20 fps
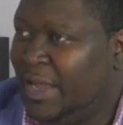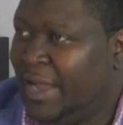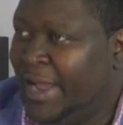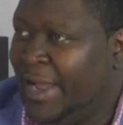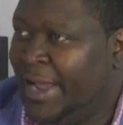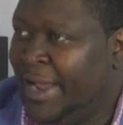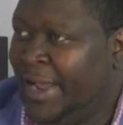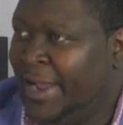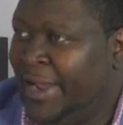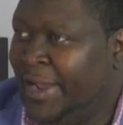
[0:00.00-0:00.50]

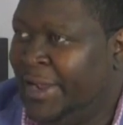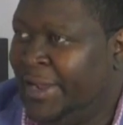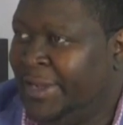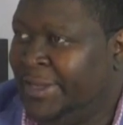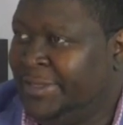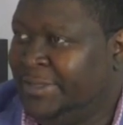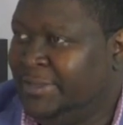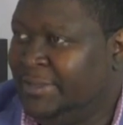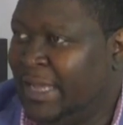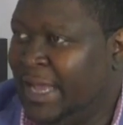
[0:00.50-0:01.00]

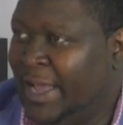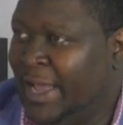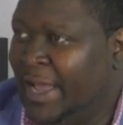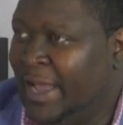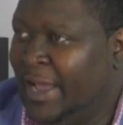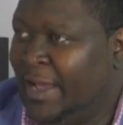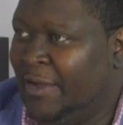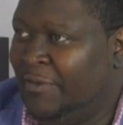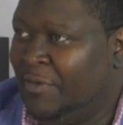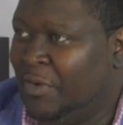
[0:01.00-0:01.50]
I
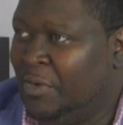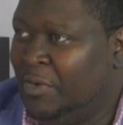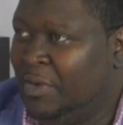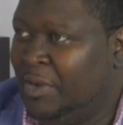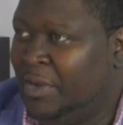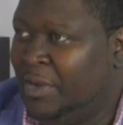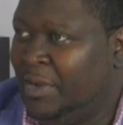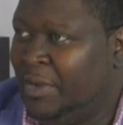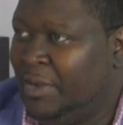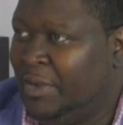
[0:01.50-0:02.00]
have
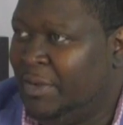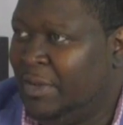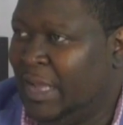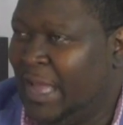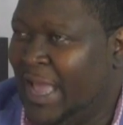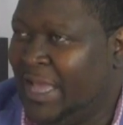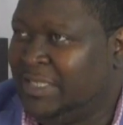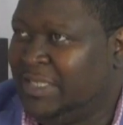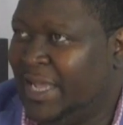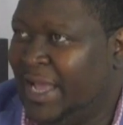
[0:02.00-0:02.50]
Oklahoma.
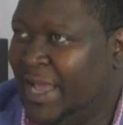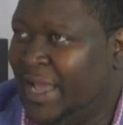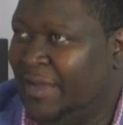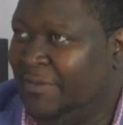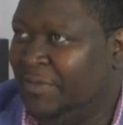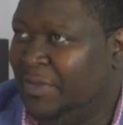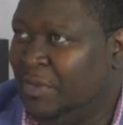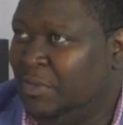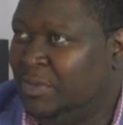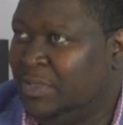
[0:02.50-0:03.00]
Actually, I
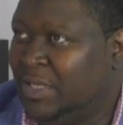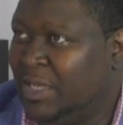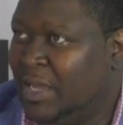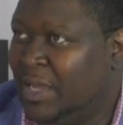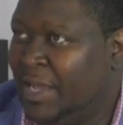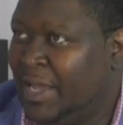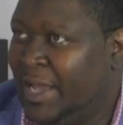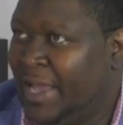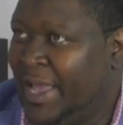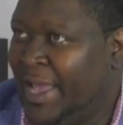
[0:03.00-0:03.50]
have
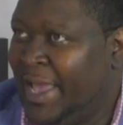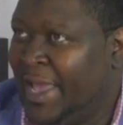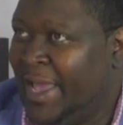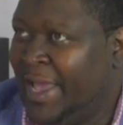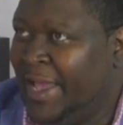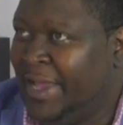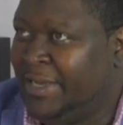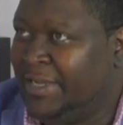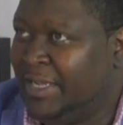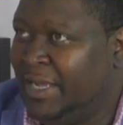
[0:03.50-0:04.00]
Utah
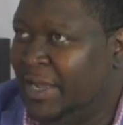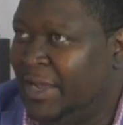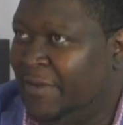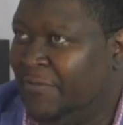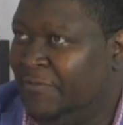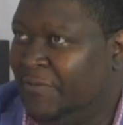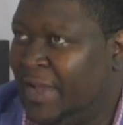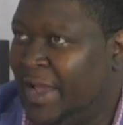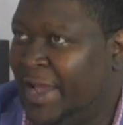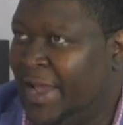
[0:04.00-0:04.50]
at
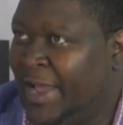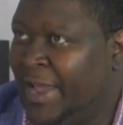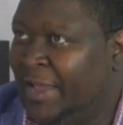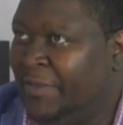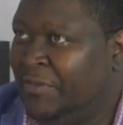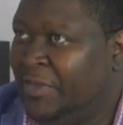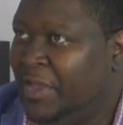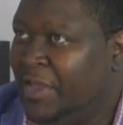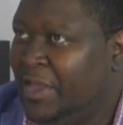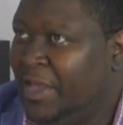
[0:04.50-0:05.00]

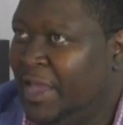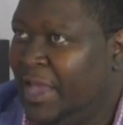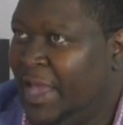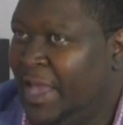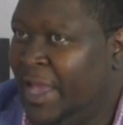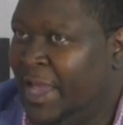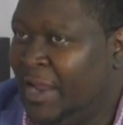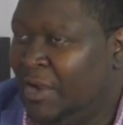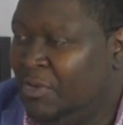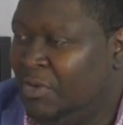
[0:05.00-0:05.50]
5
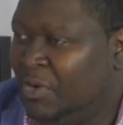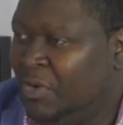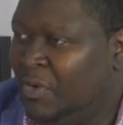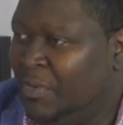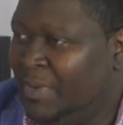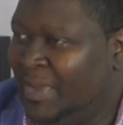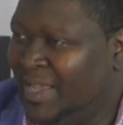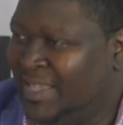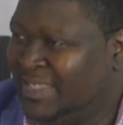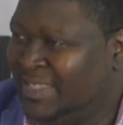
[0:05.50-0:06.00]
and
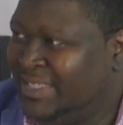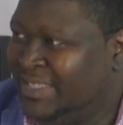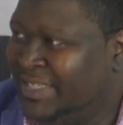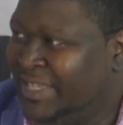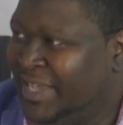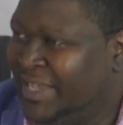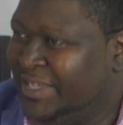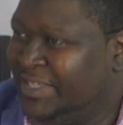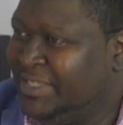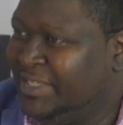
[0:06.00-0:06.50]
Oklahoma at
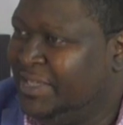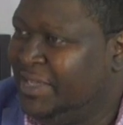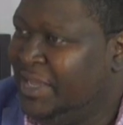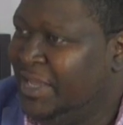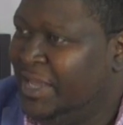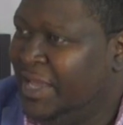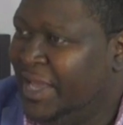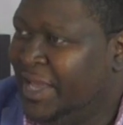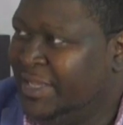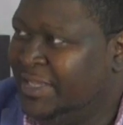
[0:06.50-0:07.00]
6.
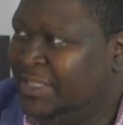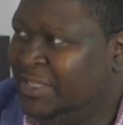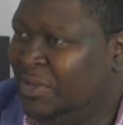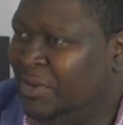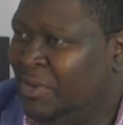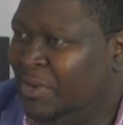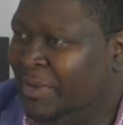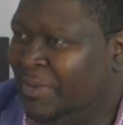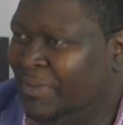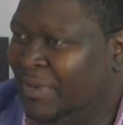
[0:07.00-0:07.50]
And
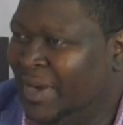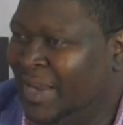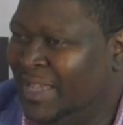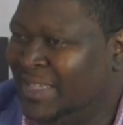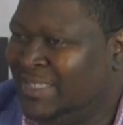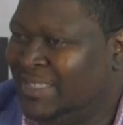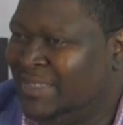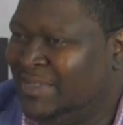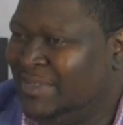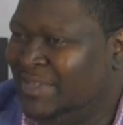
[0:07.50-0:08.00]
so when
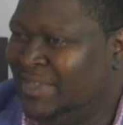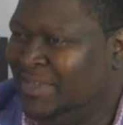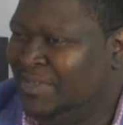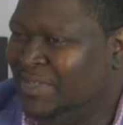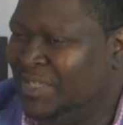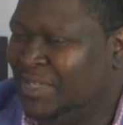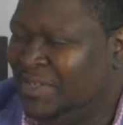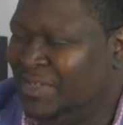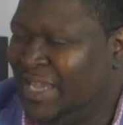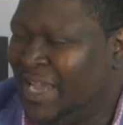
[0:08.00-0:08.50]

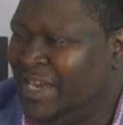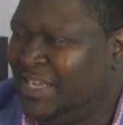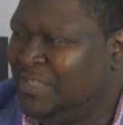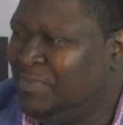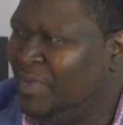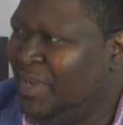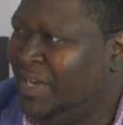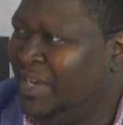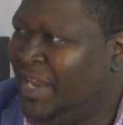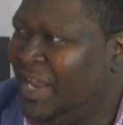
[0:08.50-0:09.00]
you're kind of
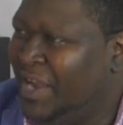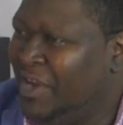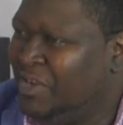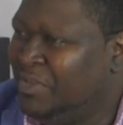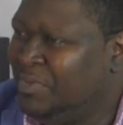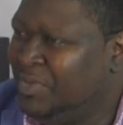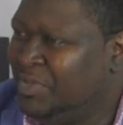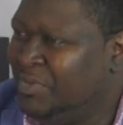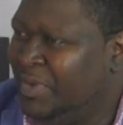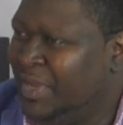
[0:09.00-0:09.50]
splitting hairs
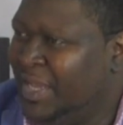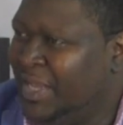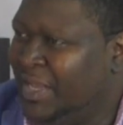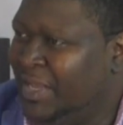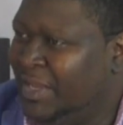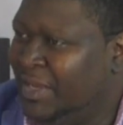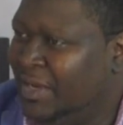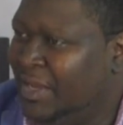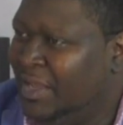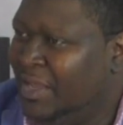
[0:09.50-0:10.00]

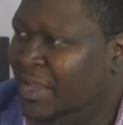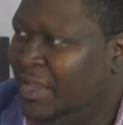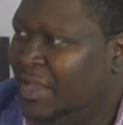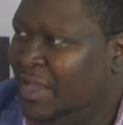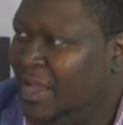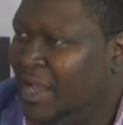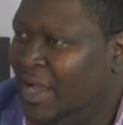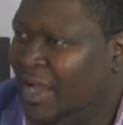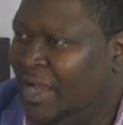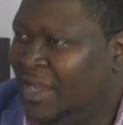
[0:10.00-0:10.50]
between
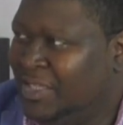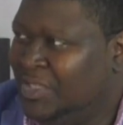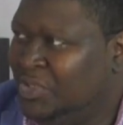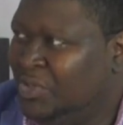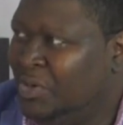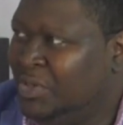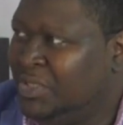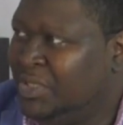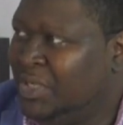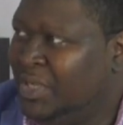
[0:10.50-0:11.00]

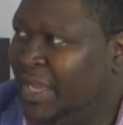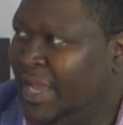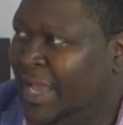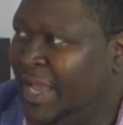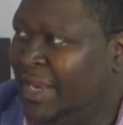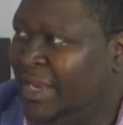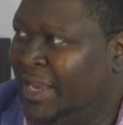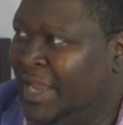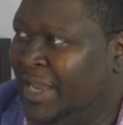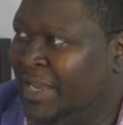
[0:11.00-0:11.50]
Georgia
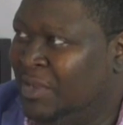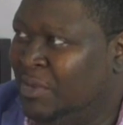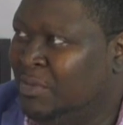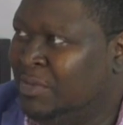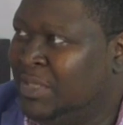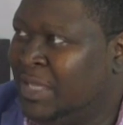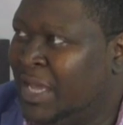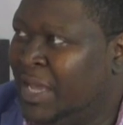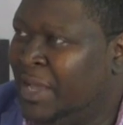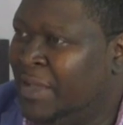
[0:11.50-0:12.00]
and
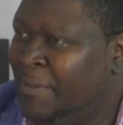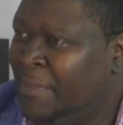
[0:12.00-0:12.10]
Utah.